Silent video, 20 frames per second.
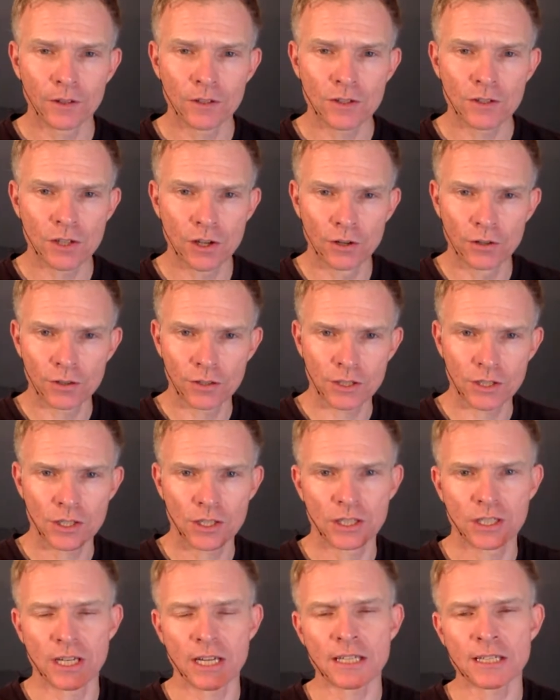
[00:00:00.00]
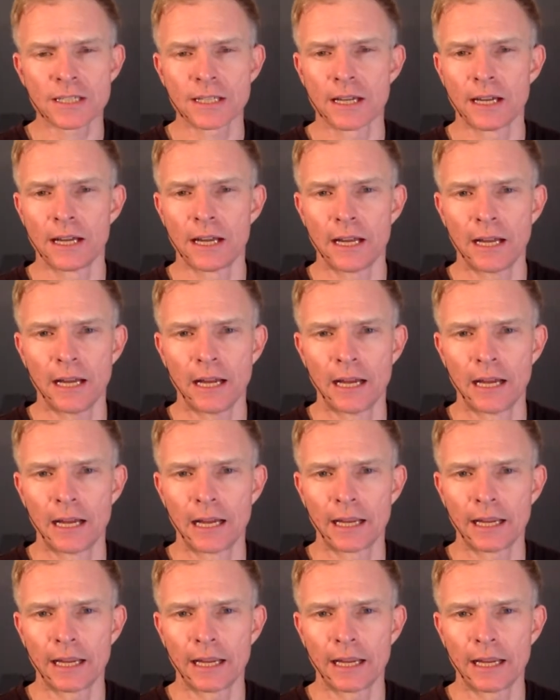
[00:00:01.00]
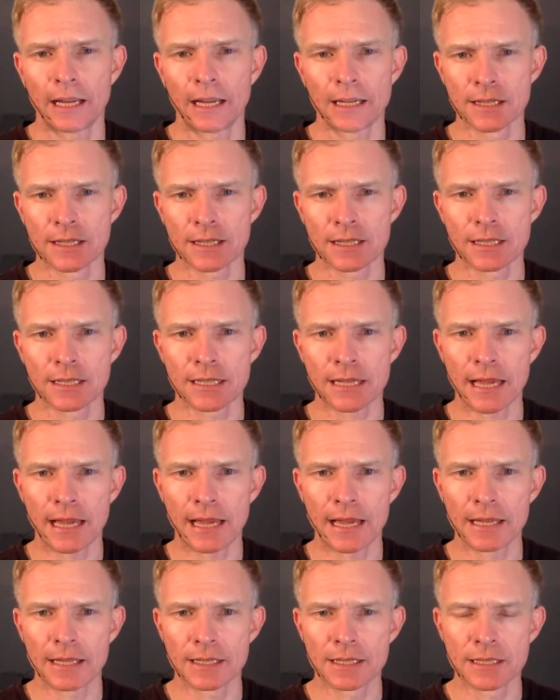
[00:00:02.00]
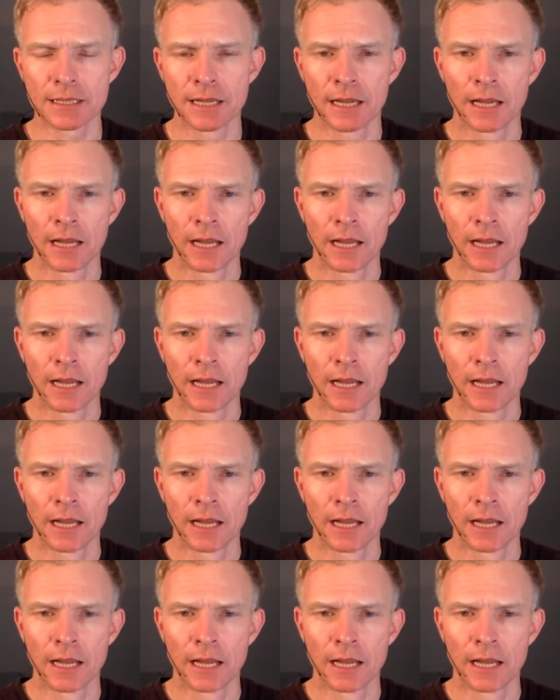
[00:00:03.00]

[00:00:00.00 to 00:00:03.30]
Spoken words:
So Chester exists as